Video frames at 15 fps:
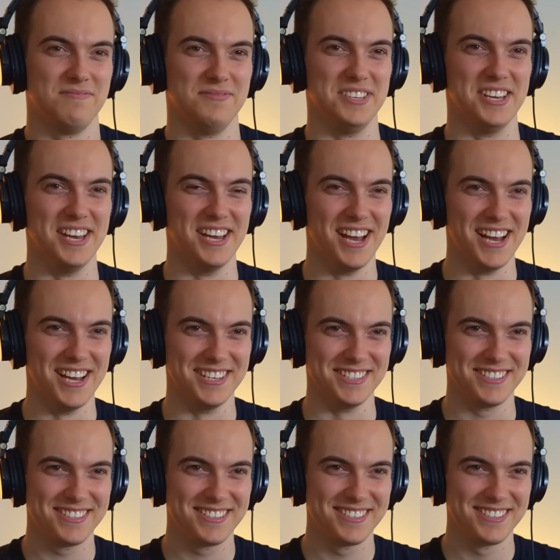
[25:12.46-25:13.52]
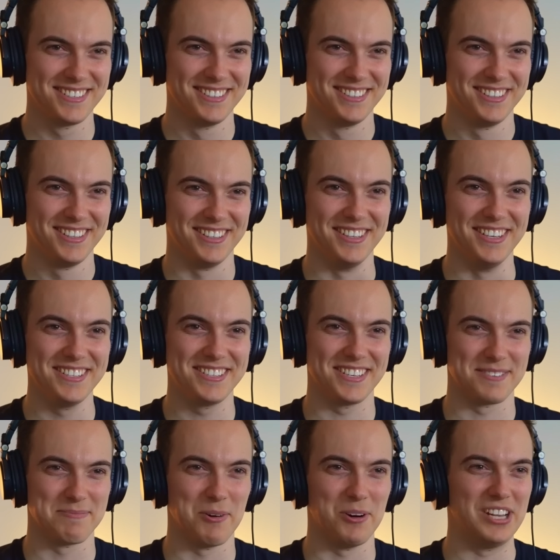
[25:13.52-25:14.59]
Yes. This
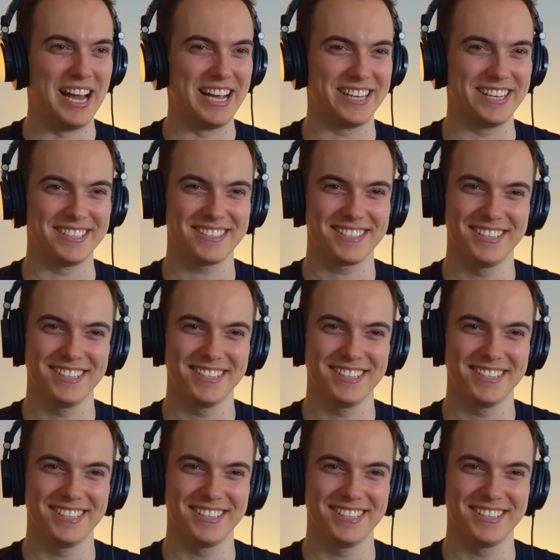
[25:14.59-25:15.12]
is more like it.